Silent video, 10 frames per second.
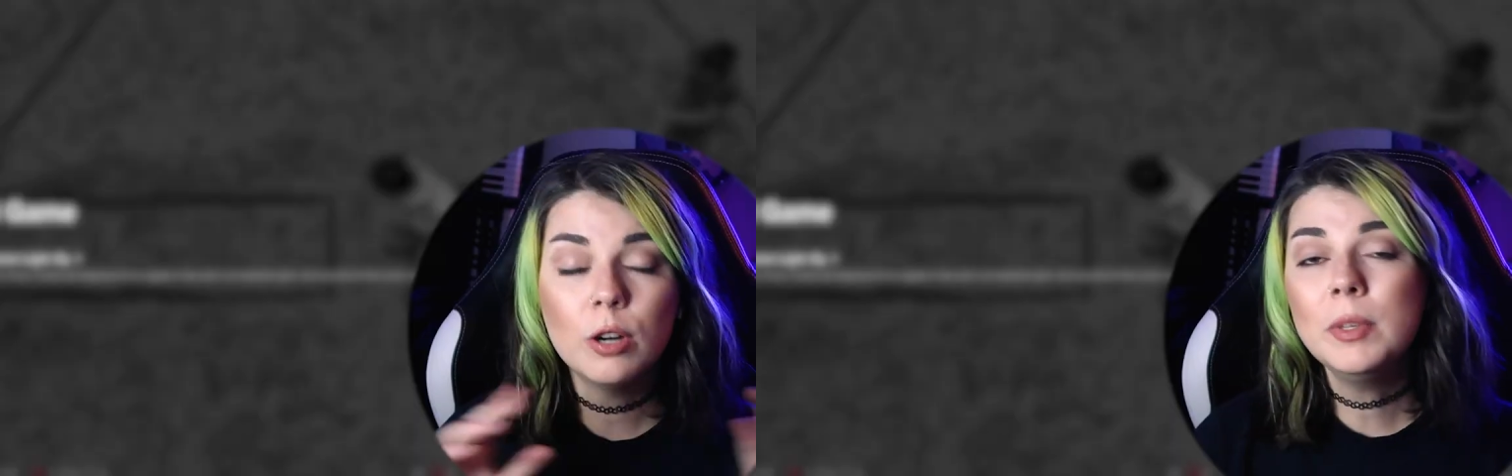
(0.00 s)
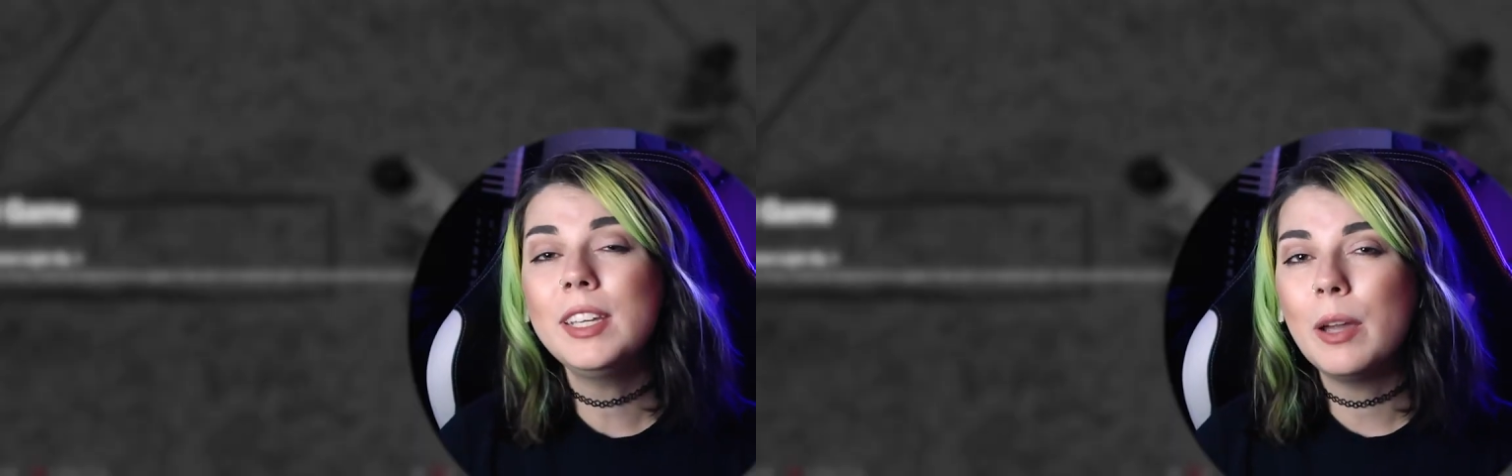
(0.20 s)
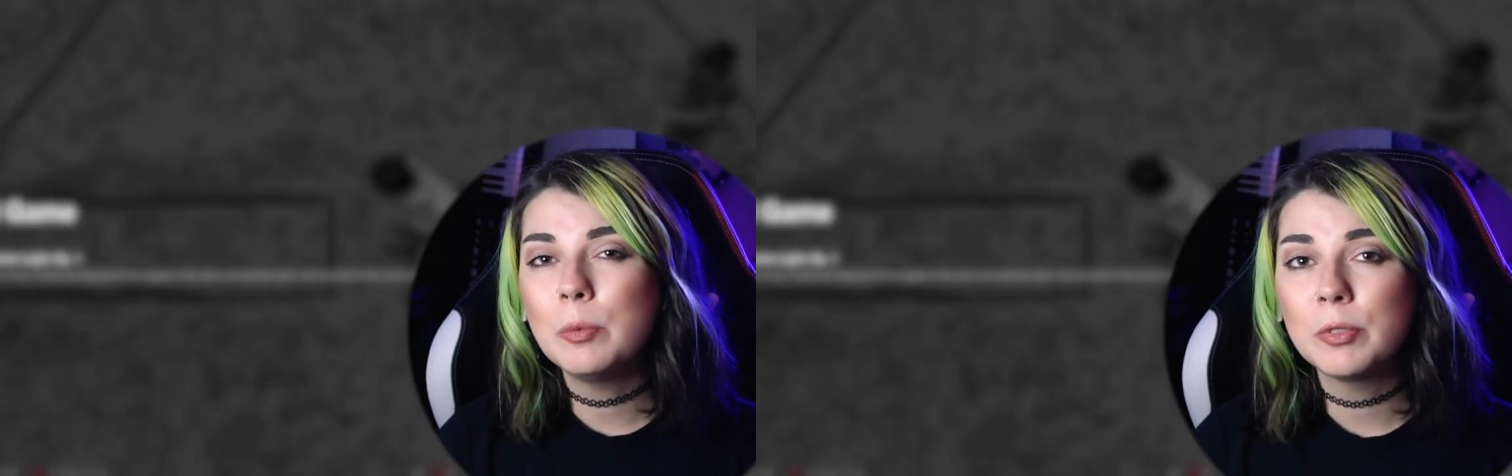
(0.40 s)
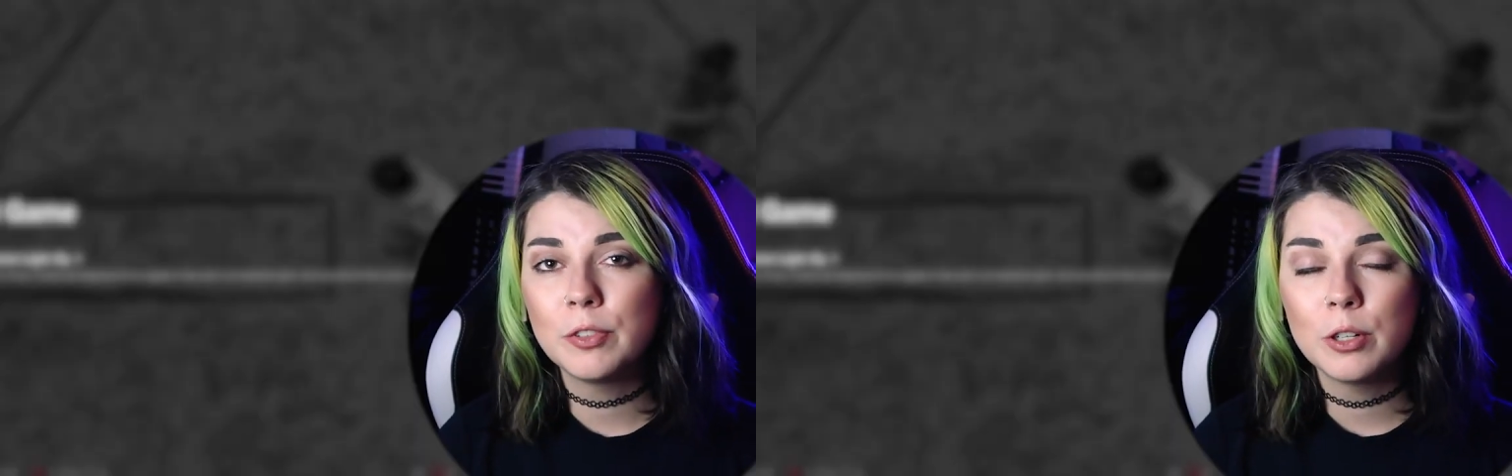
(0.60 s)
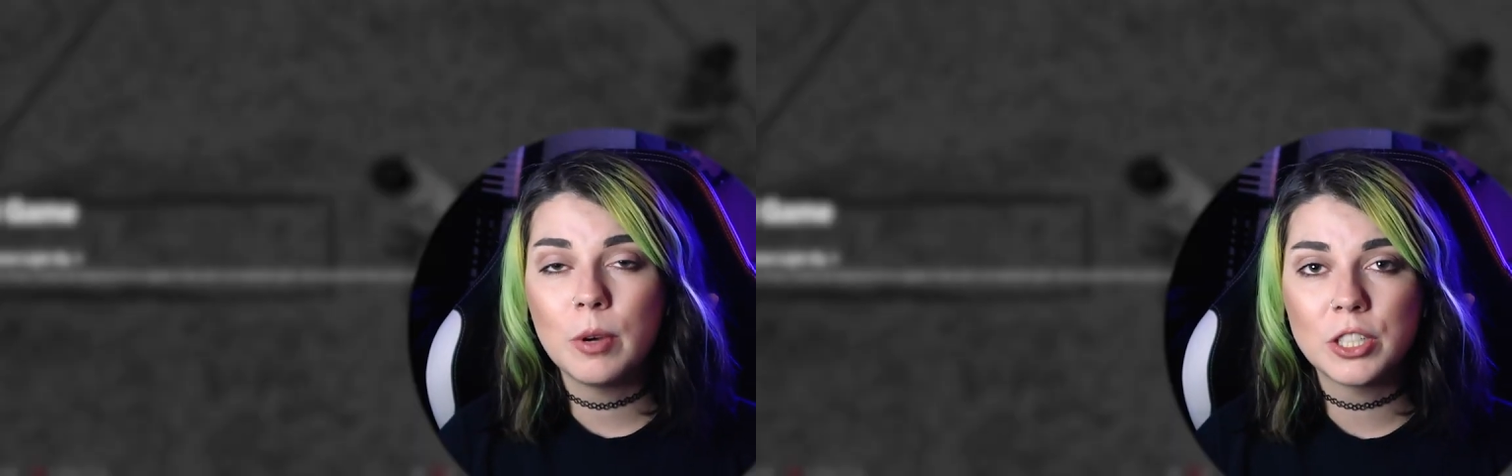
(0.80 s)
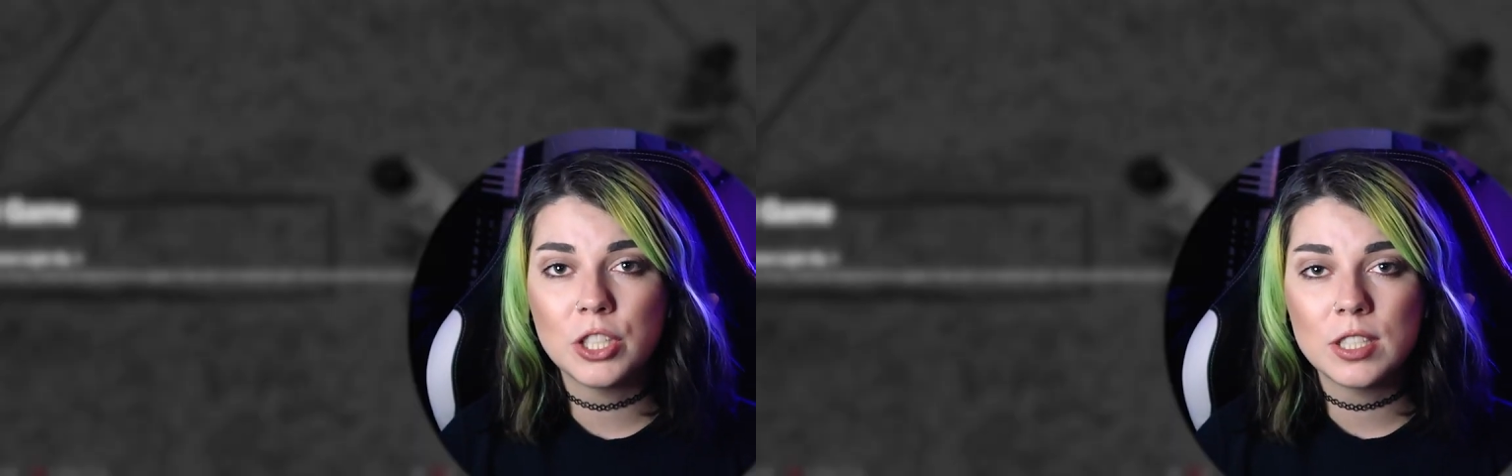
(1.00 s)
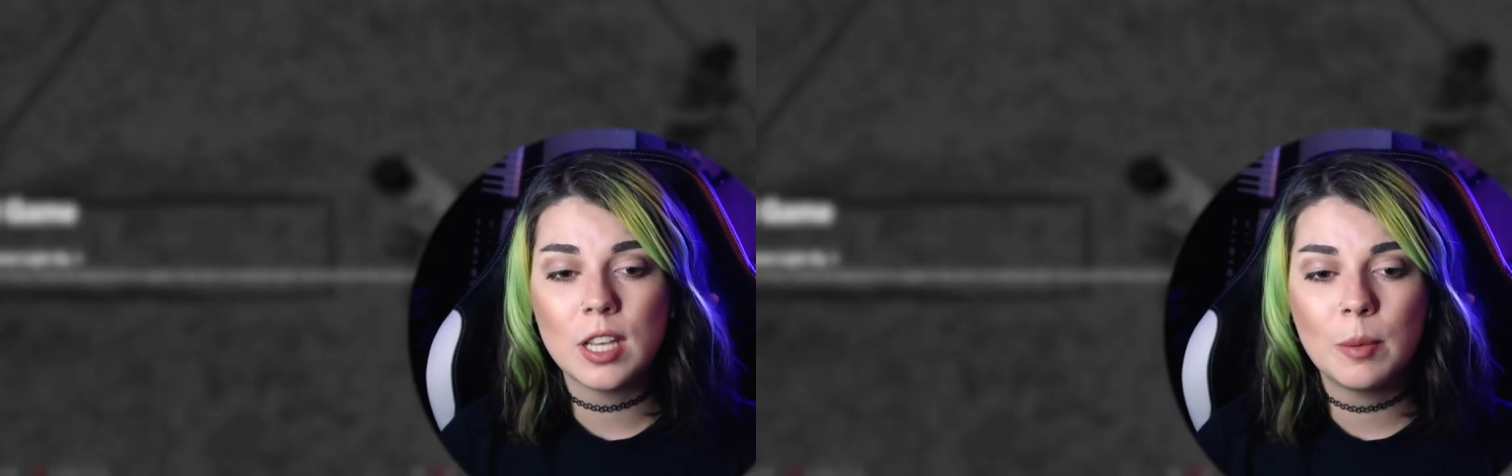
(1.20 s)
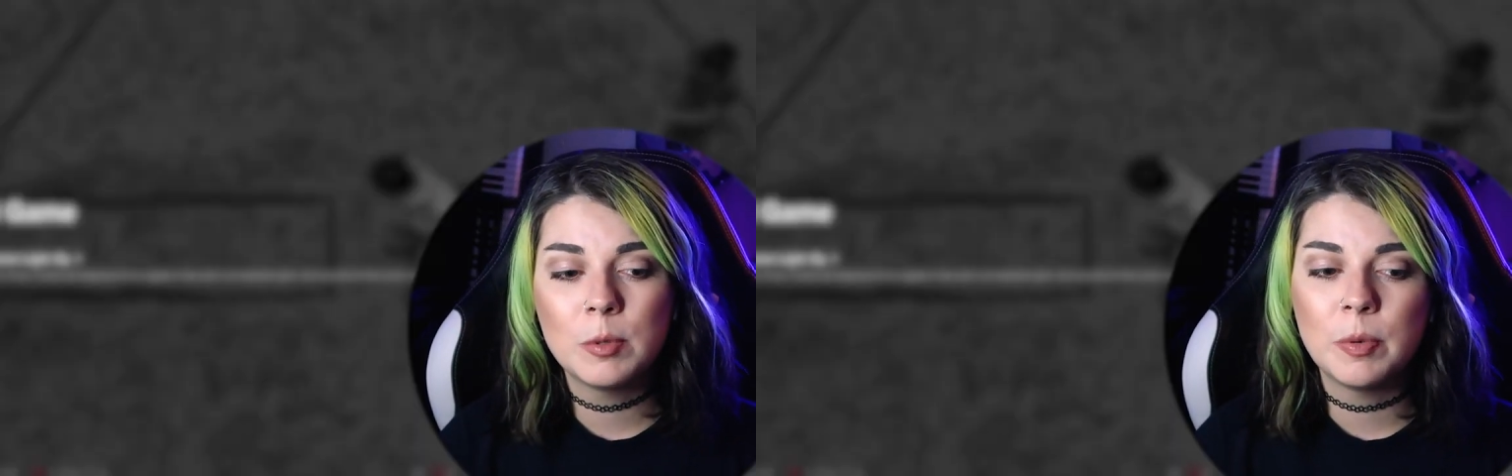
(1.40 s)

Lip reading: Normally, I would prefer to watch it subbed,